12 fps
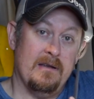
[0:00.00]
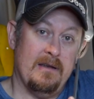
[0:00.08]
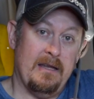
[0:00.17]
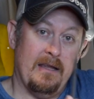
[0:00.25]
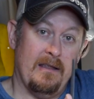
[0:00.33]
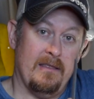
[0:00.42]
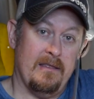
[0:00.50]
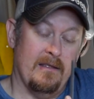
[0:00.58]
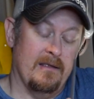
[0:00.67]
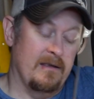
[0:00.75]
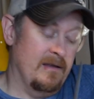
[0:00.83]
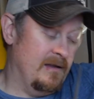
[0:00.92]
teeth
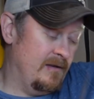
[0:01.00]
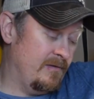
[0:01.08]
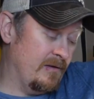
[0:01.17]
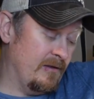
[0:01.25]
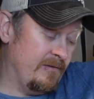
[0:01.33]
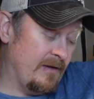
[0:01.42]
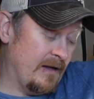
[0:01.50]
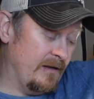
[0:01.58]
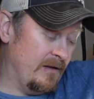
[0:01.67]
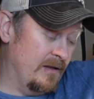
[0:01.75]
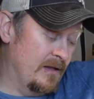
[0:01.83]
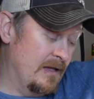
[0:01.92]
for the
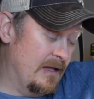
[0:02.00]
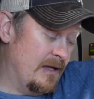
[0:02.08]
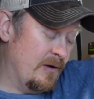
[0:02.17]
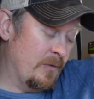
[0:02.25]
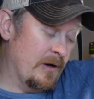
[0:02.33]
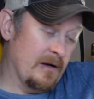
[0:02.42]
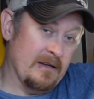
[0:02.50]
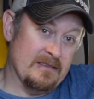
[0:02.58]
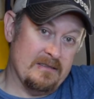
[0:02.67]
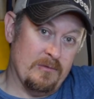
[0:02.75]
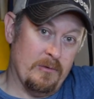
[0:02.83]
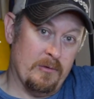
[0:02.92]
file,
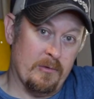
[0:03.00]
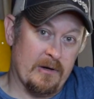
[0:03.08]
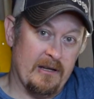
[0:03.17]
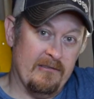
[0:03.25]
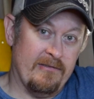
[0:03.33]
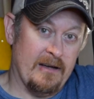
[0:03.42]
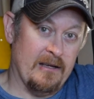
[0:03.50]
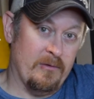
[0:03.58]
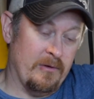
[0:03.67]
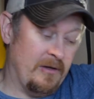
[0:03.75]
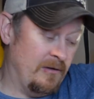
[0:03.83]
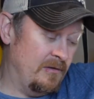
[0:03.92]
whereas the woodworking file
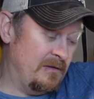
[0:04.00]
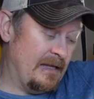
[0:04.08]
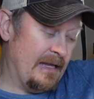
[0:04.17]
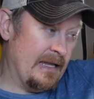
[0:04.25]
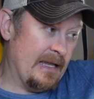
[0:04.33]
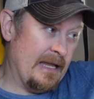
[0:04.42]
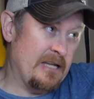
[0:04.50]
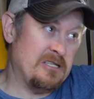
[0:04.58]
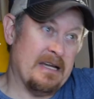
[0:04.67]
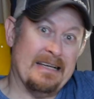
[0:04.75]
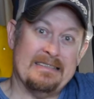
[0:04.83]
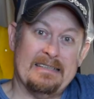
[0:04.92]
will use
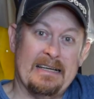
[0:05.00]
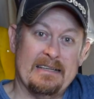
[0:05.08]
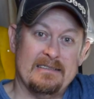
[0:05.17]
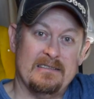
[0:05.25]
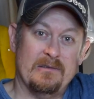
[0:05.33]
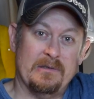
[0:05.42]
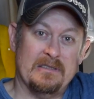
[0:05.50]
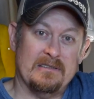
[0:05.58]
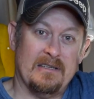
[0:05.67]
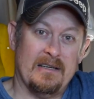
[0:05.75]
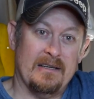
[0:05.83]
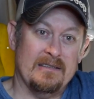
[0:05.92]
HSS, which
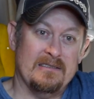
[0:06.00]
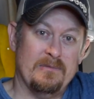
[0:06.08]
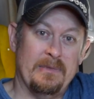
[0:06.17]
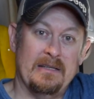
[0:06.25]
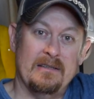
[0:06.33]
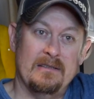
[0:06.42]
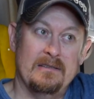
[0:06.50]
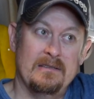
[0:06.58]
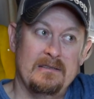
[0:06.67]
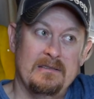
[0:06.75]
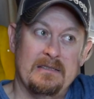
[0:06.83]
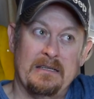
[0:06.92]
is high speed
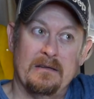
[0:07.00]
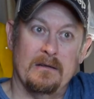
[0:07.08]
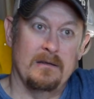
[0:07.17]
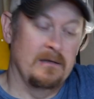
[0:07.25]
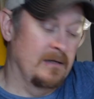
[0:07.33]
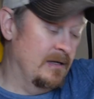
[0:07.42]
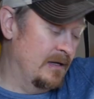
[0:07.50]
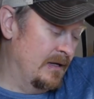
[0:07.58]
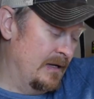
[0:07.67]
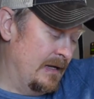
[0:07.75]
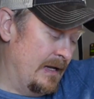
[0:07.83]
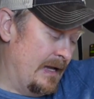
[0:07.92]
steel,
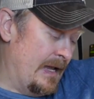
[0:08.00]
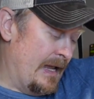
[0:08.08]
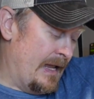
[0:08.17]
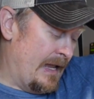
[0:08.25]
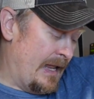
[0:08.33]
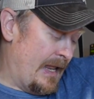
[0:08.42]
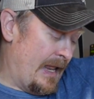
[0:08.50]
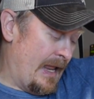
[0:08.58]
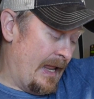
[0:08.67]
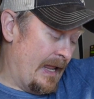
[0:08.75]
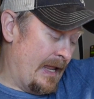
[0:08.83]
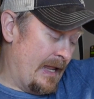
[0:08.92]

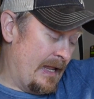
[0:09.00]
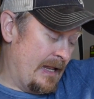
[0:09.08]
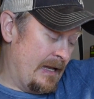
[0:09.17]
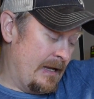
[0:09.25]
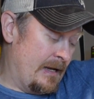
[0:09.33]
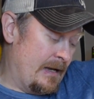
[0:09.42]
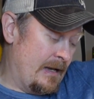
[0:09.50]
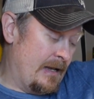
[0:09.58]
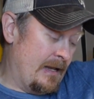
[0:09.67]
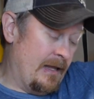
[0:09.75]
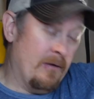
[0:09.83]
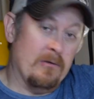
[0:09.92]
and
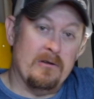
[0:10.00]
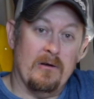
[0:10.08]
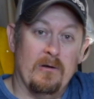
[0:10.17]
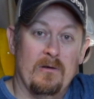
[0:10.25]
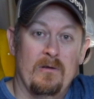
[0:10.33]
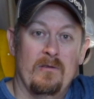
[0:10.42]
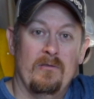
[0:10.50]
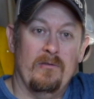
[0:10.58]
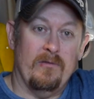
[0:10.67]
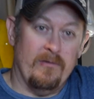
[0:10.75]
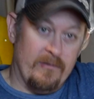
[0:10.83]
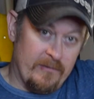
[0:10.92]
it will dull
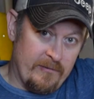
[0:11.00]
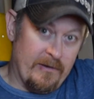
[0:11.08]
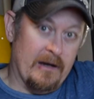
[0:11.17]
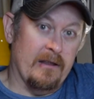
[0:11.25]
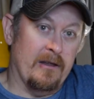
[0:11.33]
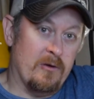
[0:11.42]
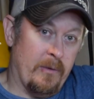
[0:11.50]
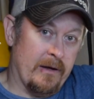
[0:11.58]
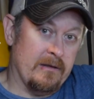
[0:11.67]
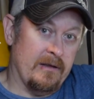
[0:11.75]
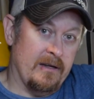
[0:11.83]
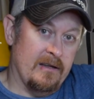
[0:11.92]
fairly
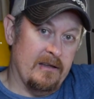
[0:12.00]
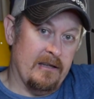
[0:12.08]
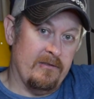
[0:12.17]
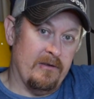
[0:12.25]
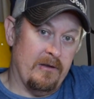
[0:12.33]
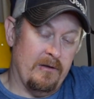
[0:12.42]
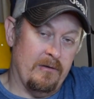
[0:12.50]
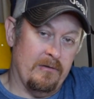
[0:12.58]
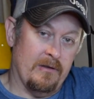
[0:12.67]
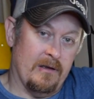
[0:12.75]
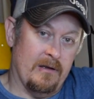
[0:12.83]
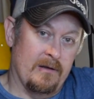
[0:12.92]
quickly if you use
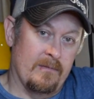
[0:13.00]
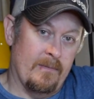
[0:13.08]
a